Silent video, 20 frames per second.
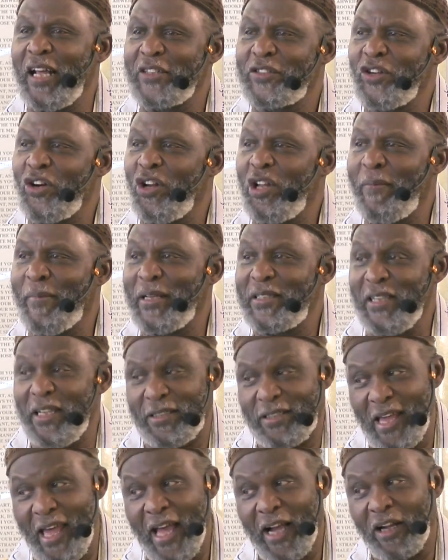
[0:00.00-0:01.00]
I told him, I said,
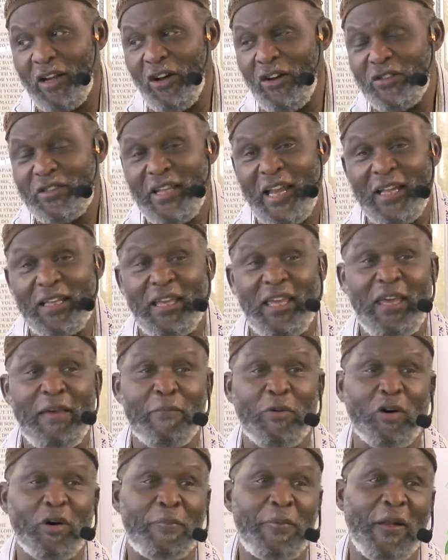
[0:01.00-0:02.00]
stand close to that
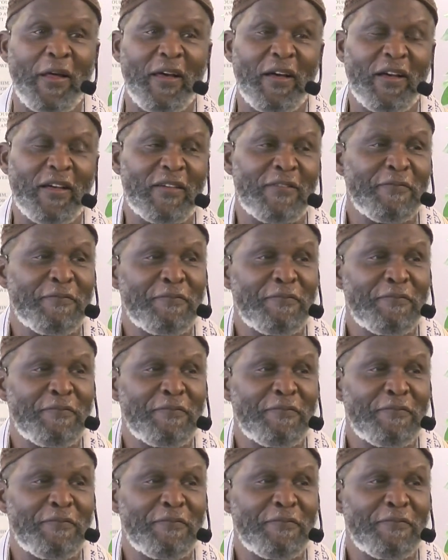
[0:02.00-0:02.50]
keyboard player.